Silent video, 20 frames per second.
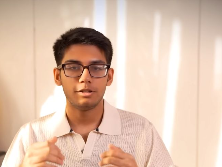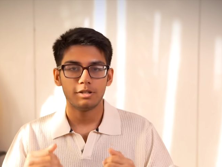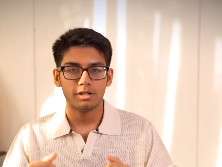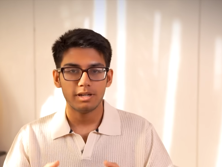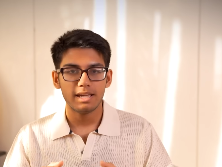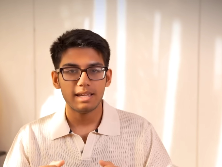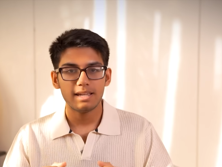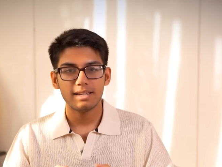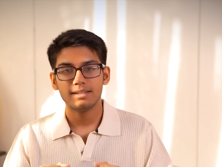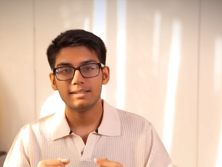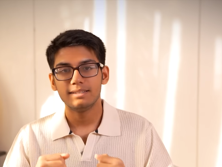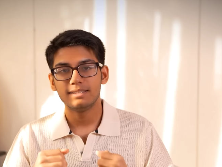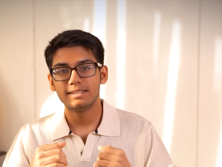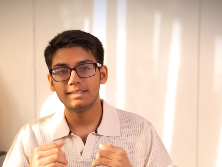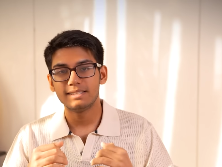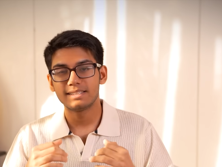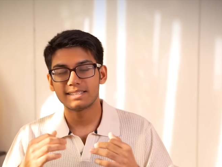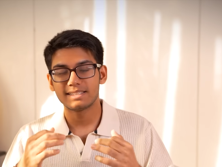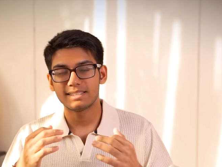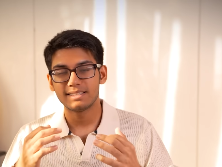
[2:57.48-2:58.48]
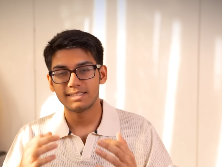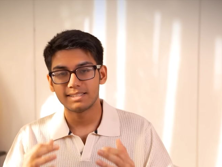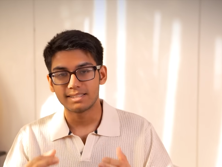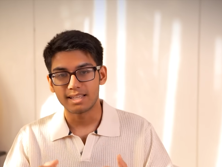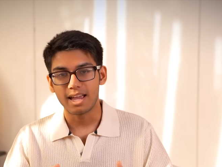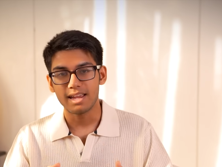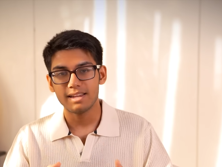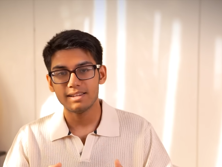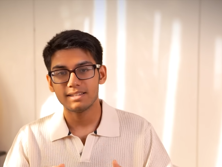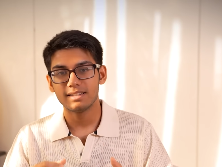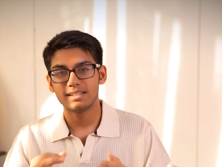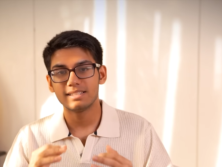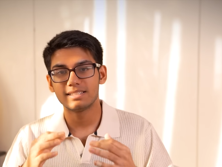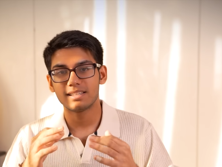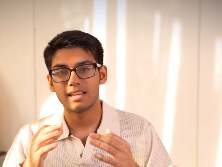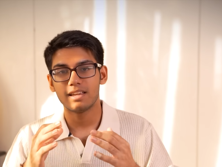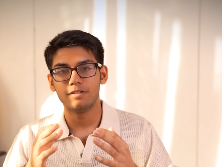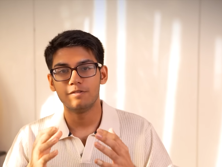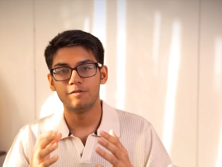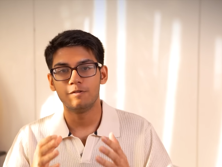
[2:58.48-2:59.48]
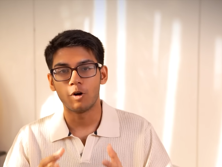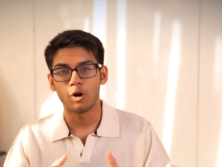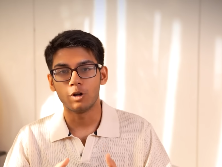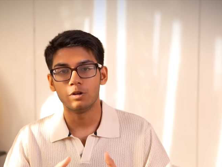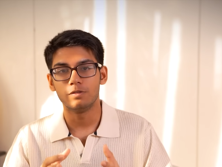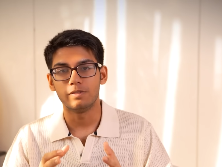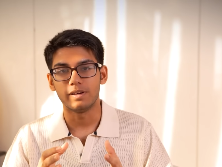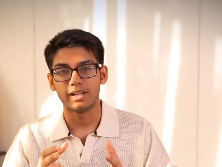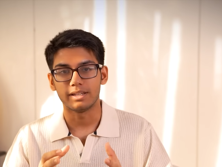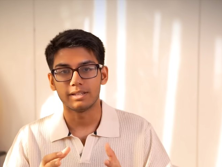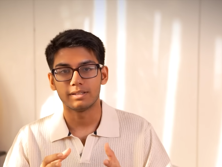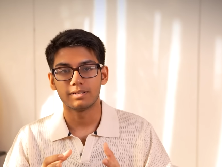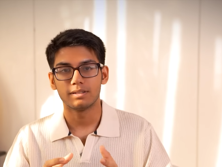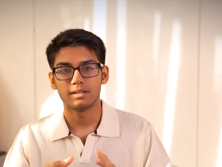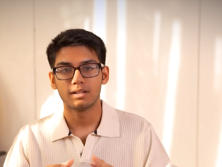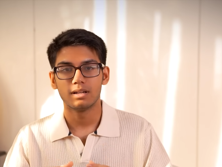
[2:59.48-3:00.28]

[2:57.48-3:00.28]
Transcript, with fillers: Today, this design is evolving.